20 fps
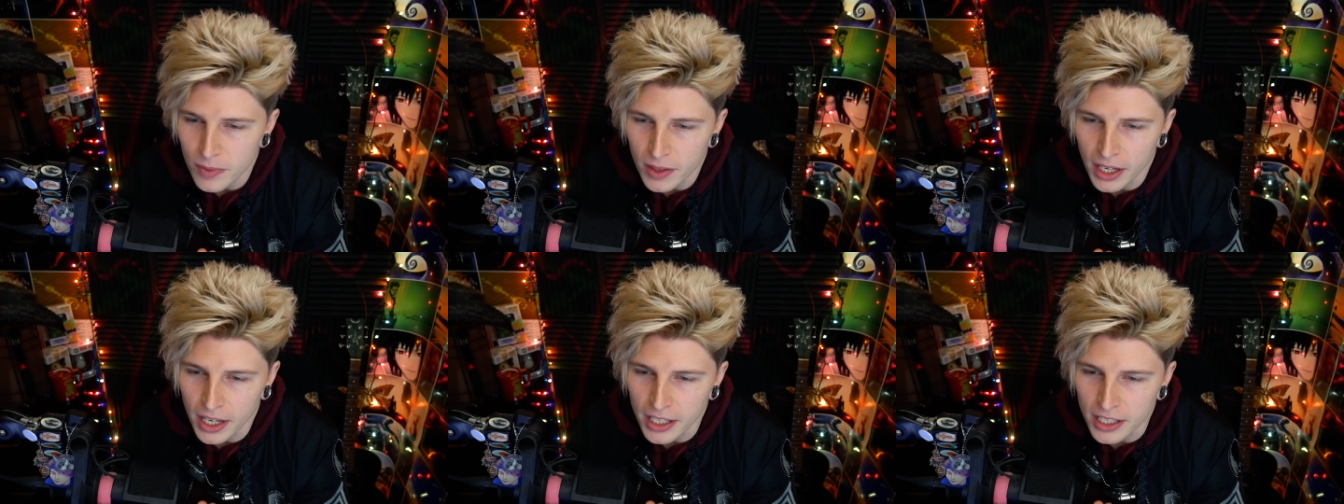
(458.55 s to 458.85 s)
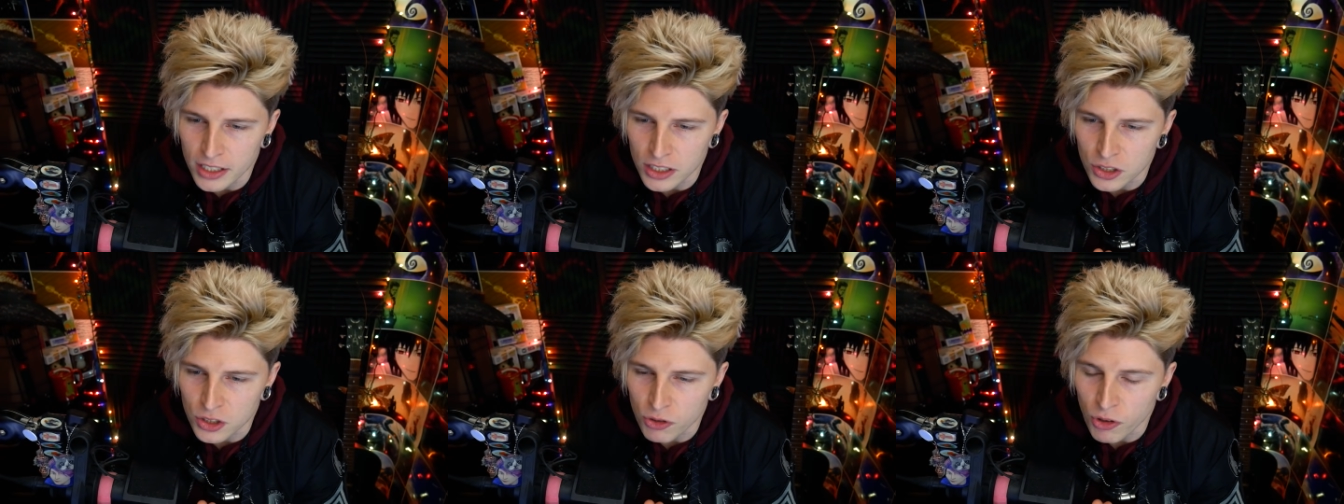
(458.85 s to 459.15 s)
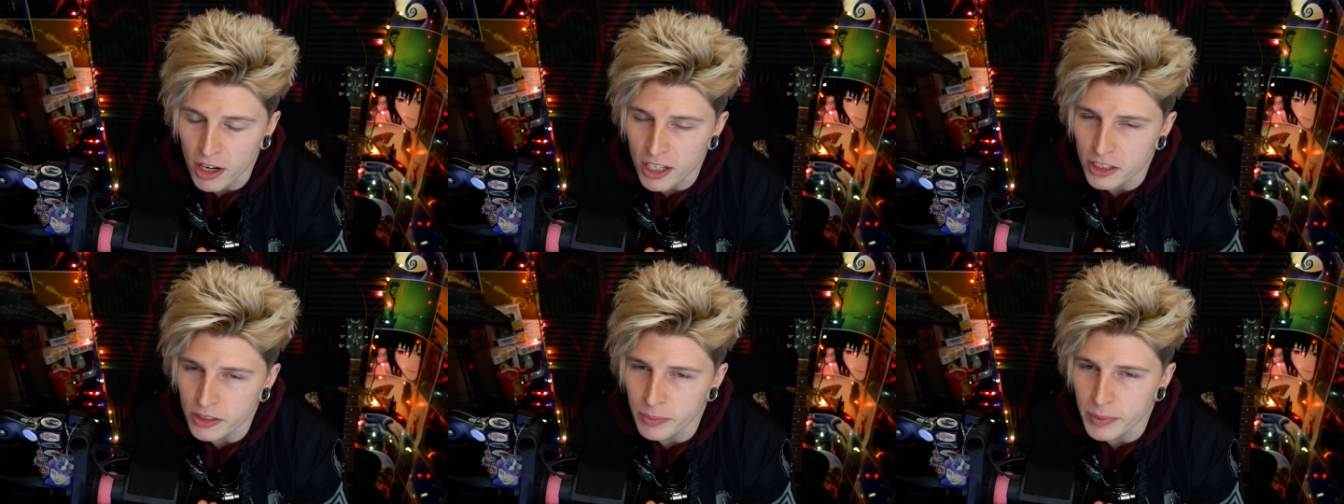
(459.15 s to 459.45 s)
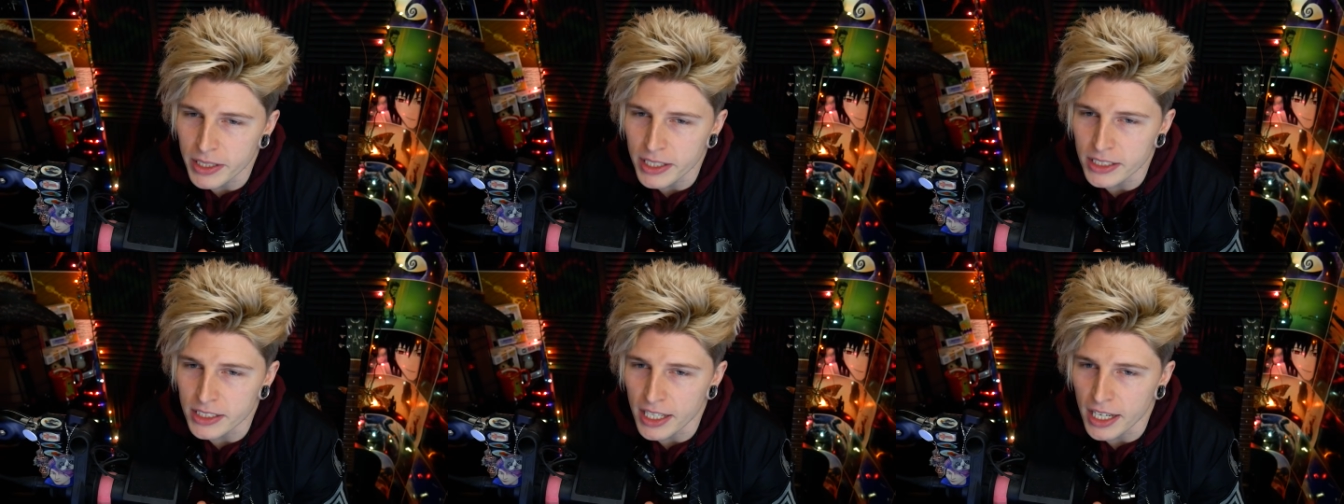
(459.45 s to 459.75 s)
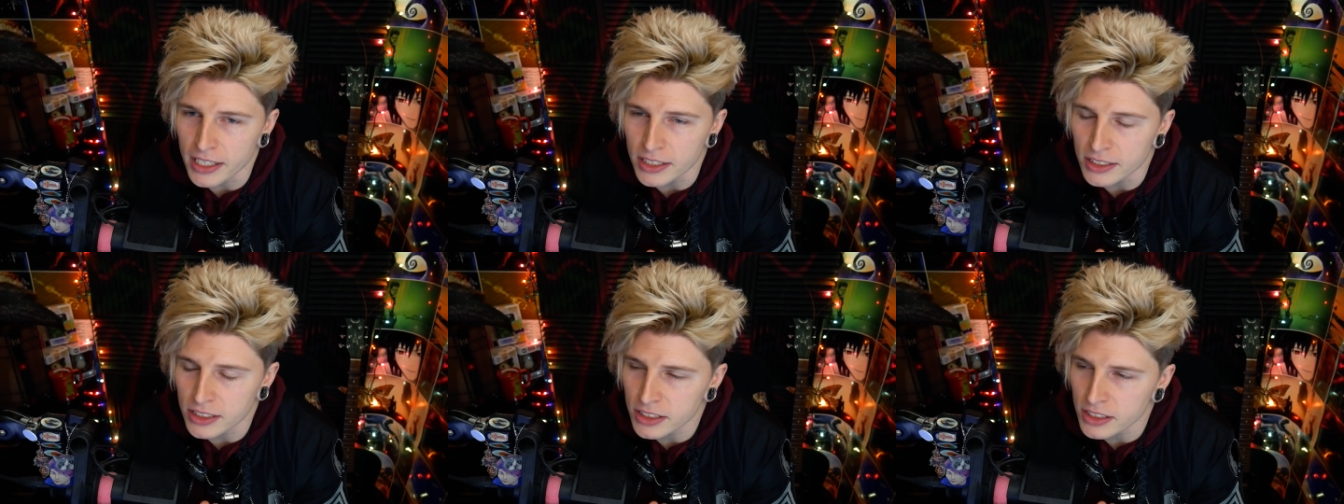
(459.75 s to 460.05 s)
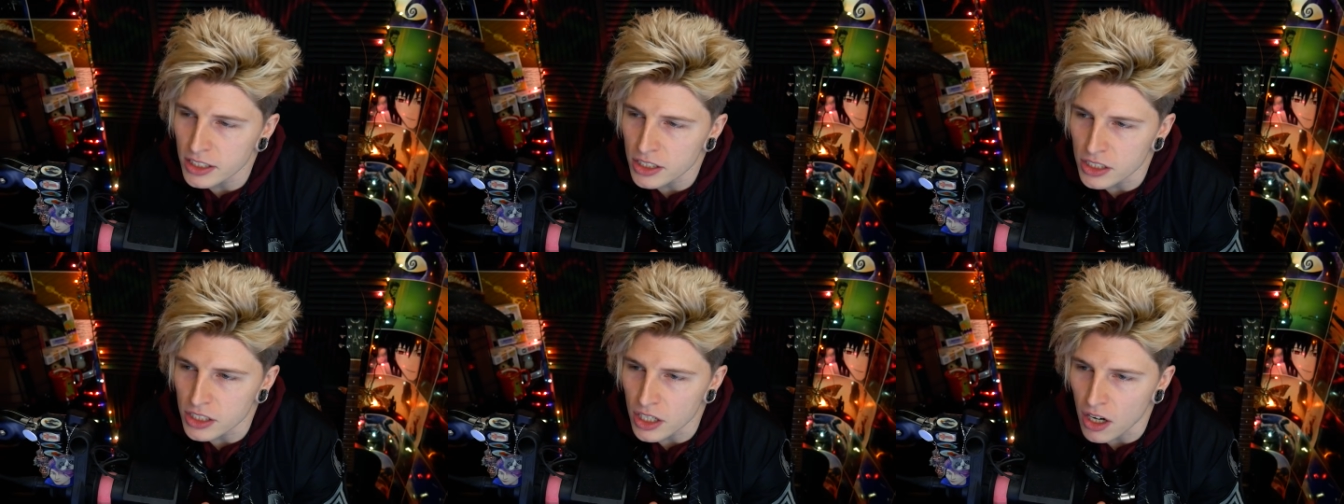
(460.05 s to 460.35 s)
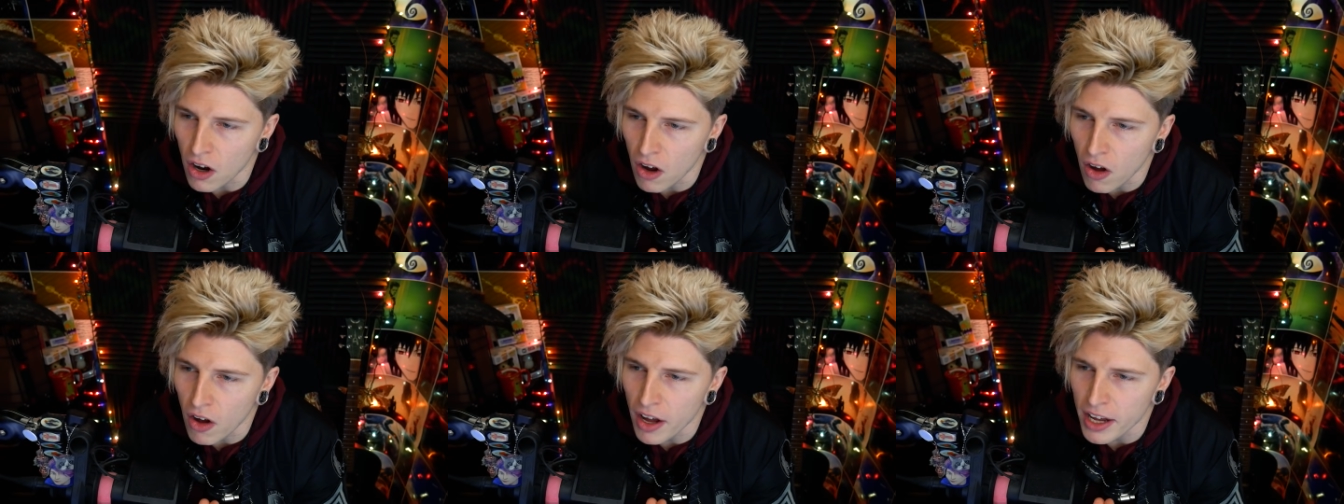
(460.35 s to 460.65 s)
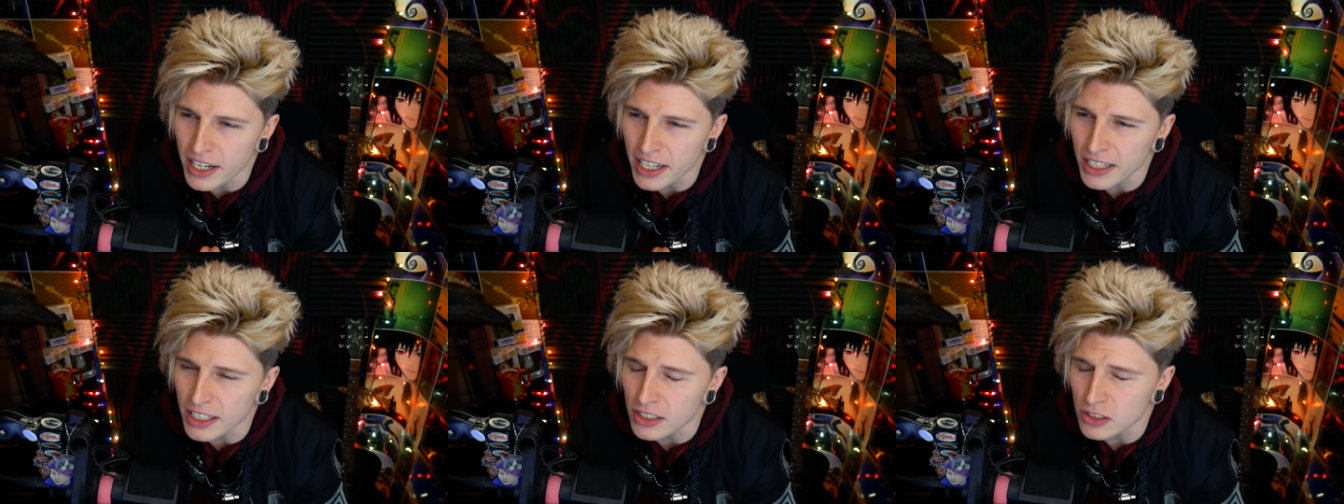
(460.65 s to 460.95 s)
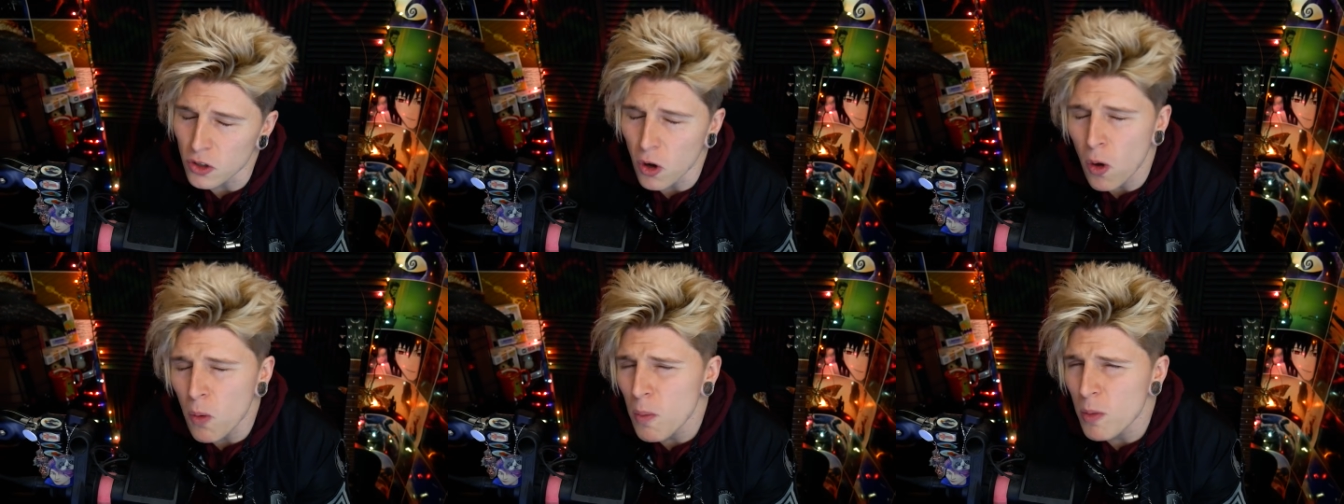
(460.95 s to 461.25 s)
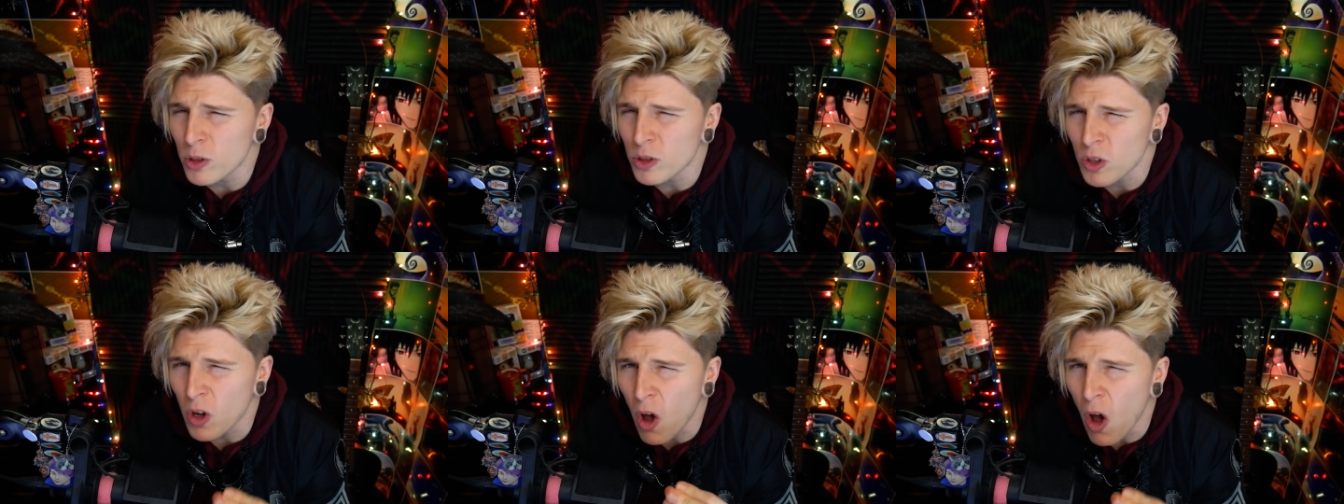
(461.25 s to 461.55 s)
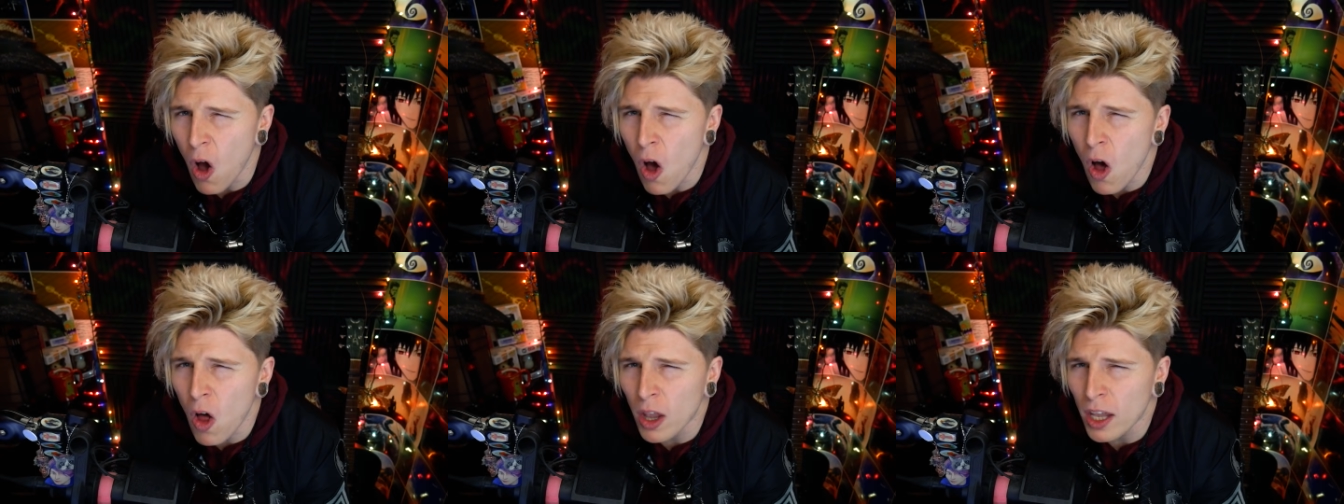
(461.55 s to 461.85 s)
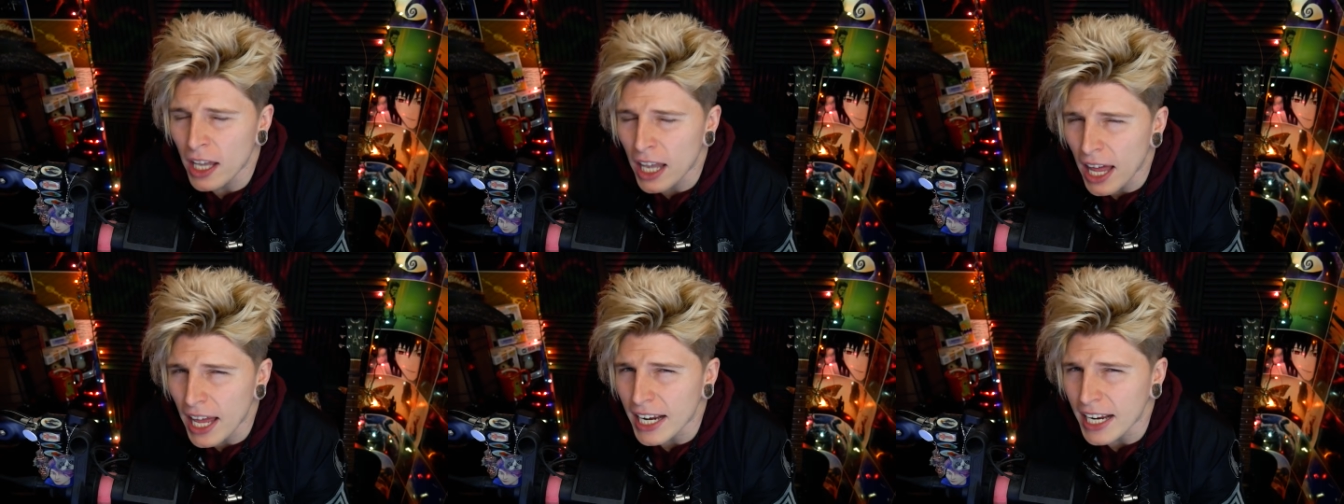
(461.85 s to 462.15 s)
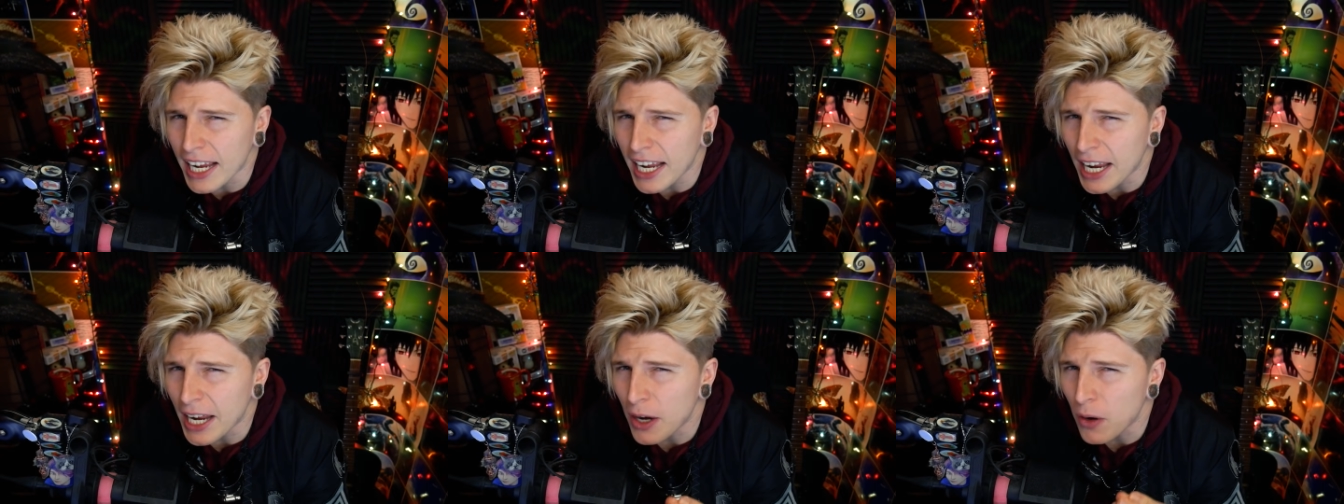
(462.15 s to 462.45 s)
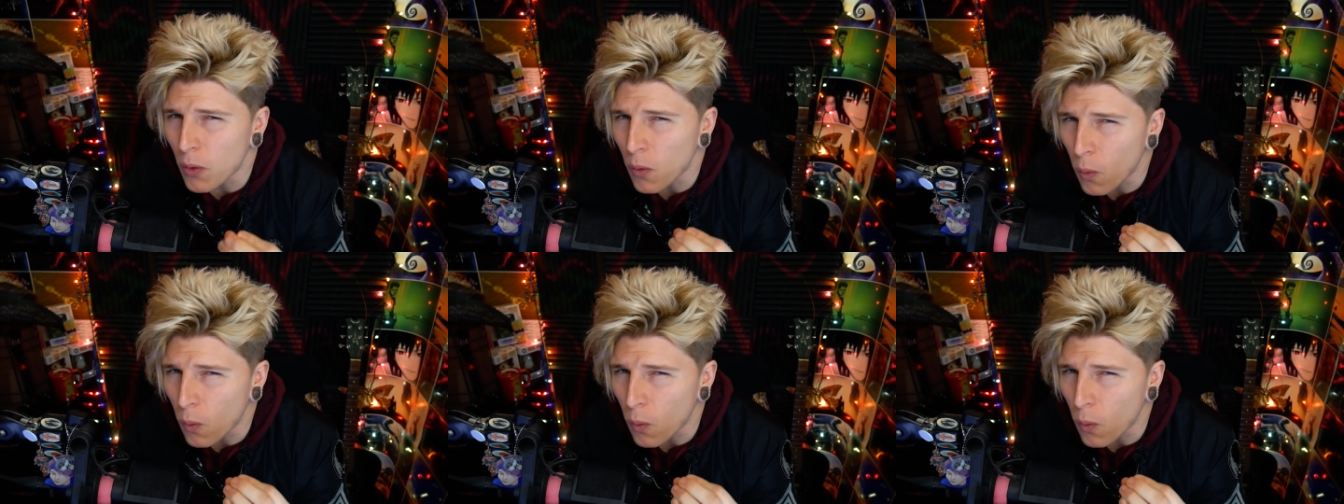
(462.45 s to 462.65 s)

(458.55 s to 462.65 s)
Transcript: and it strikes me as such an odd and it's almost caught like in